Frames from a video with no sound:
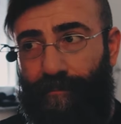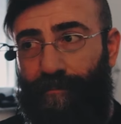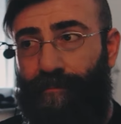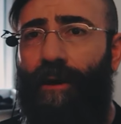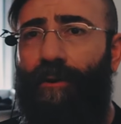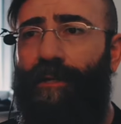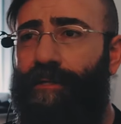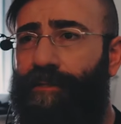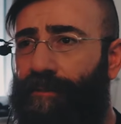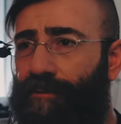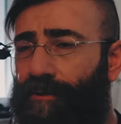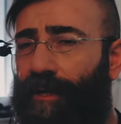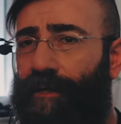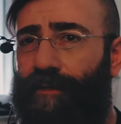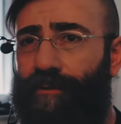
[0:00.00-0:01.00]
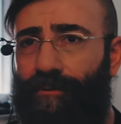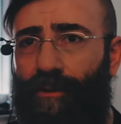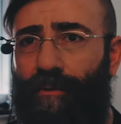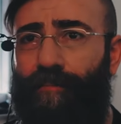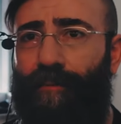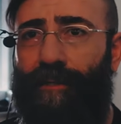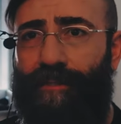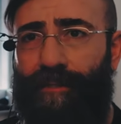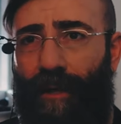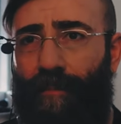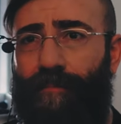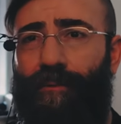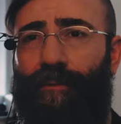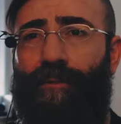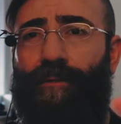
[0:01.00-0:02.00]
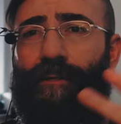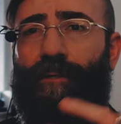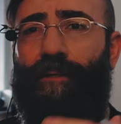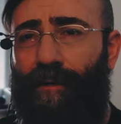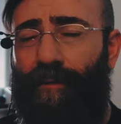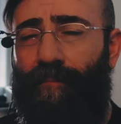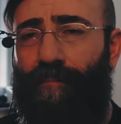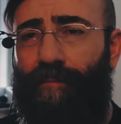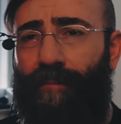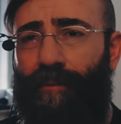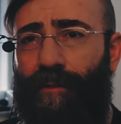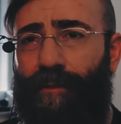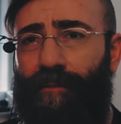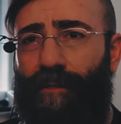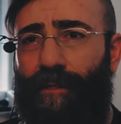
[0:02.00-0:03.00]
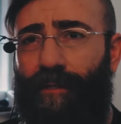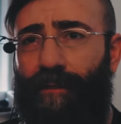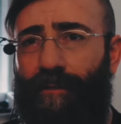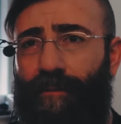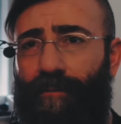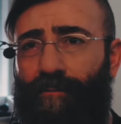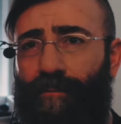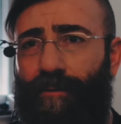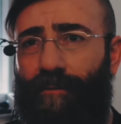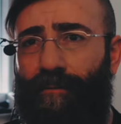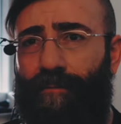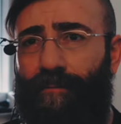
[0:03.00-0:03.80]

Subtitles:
Now let's drag and drop a sample. Let's take this one.